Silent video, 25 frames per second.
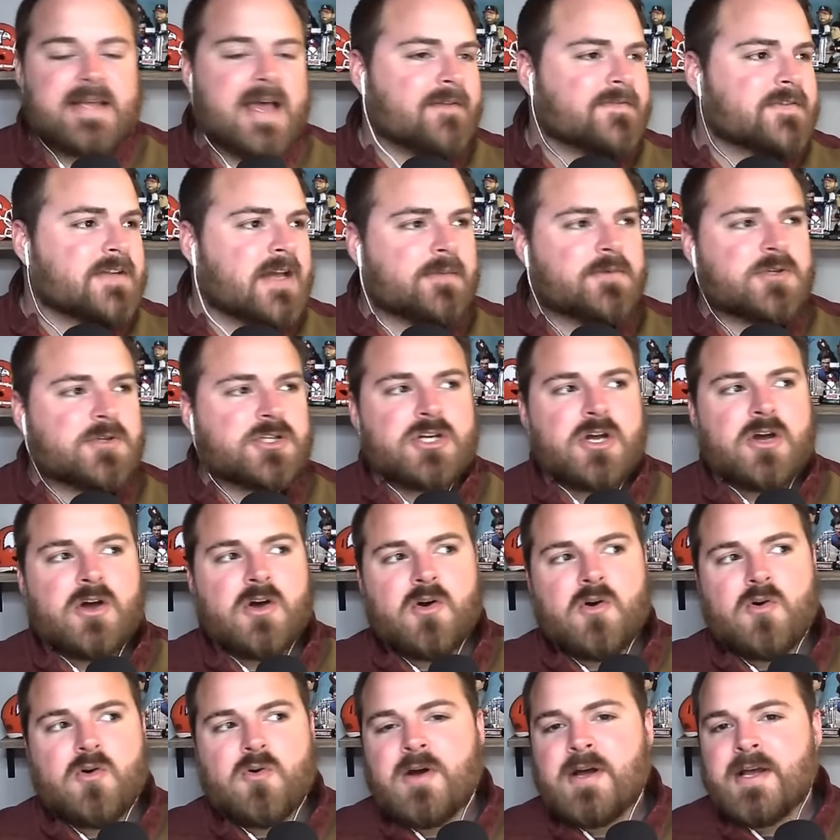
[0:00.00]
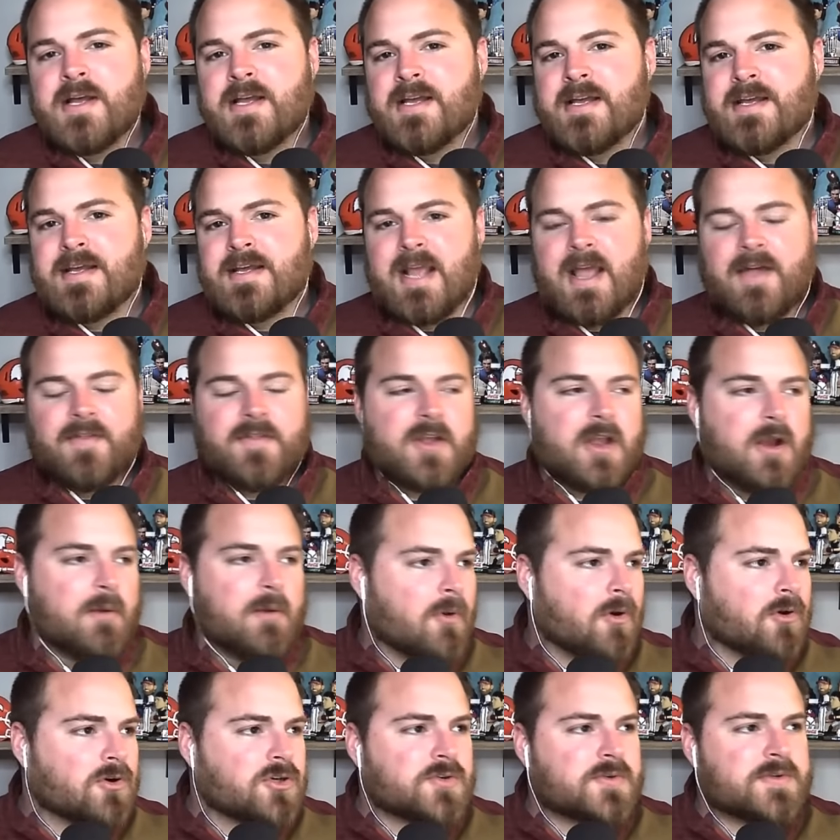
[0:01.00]
Halftime show, you got the
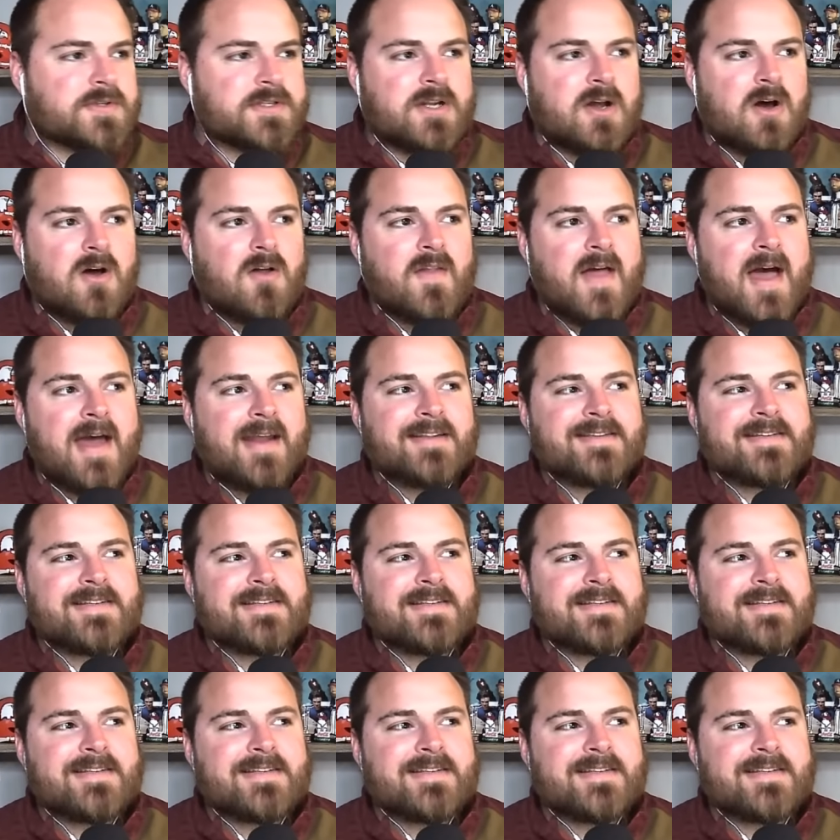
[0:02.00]
commercials and all that.